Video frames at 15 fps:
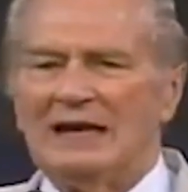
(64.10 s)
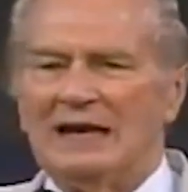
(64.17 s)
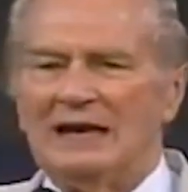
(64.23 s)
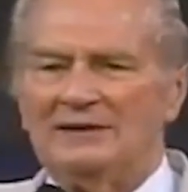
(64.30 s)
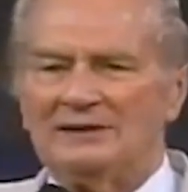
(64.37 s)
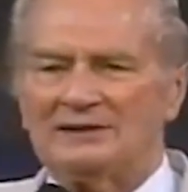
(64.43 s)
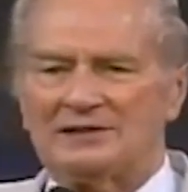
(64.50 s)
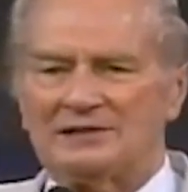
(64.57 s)

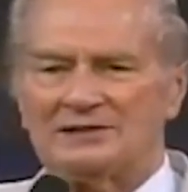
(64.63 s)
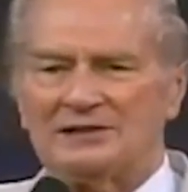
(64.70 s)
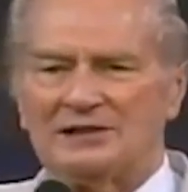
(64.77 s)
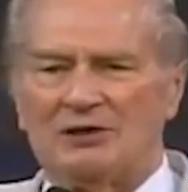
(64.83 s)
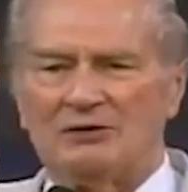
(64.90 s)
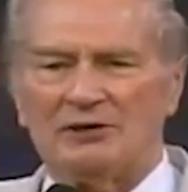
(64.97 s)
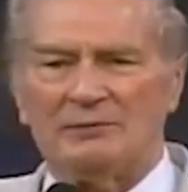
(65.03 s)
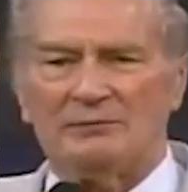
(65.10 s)
And this is the
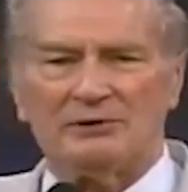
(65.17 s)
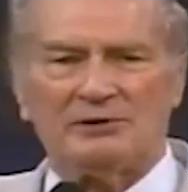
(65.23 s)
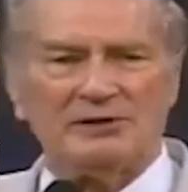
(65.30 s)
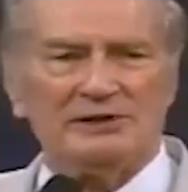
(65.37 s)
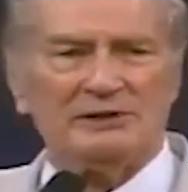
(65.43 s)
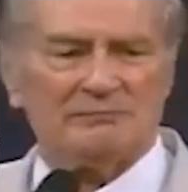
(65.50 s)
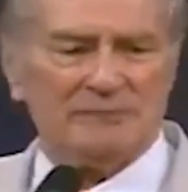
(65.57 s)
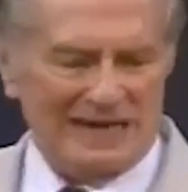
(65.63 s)
only book
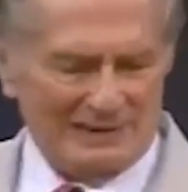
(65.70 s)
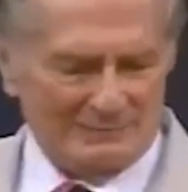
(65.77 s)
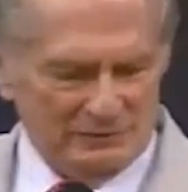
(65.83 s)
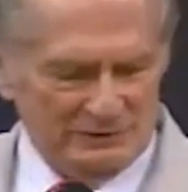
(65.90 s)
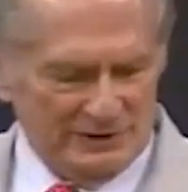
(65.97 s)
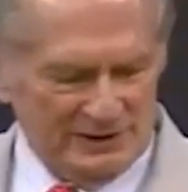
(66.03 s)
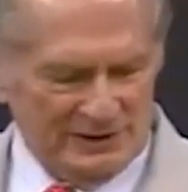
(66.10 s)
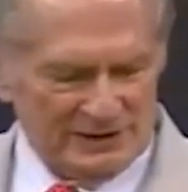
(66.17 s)
in the
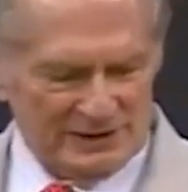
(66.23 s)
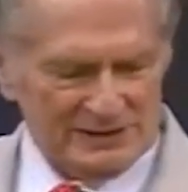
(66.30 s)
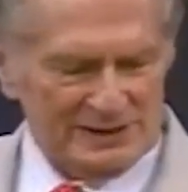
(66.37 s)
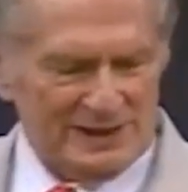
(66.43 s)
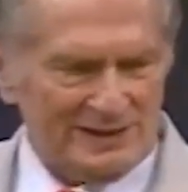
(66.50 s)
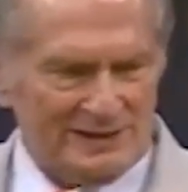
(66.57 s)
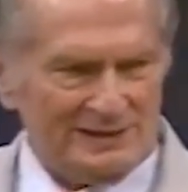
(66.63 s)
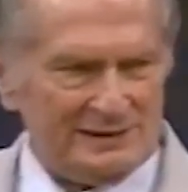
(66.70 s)
Bible that has
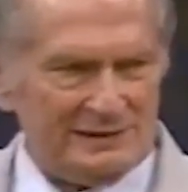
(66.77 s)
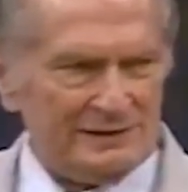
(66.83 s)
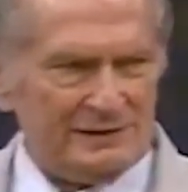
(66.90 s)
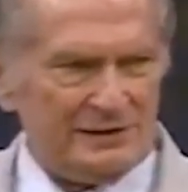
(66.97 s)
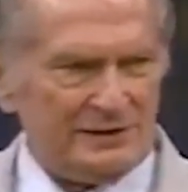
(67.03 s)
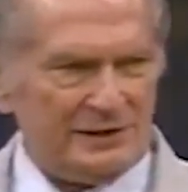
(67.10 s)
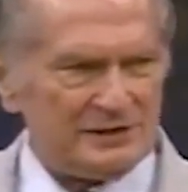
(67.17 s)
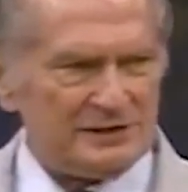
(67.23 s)
not ended,
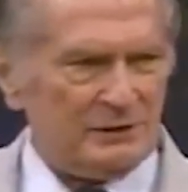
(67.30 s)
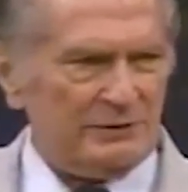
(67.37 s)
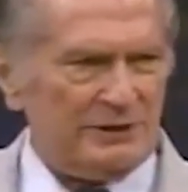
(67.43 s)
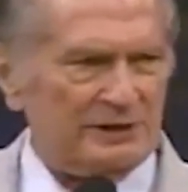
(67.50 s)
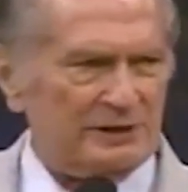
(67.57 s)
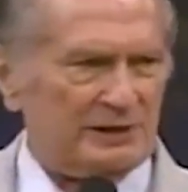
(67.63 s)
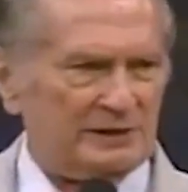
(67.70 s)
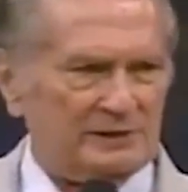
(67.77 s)
there has no
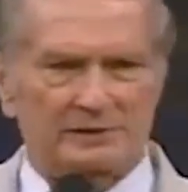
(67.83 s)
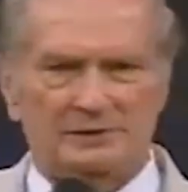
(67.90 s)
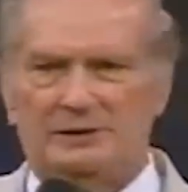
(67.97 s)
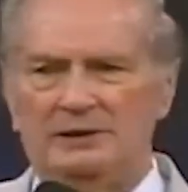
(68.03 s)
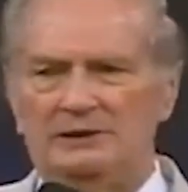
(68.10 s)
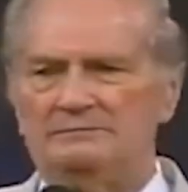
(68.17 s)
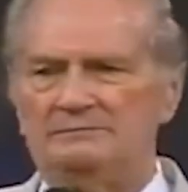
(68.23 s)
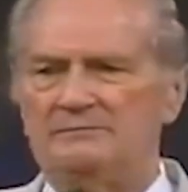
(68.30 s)
ending to it.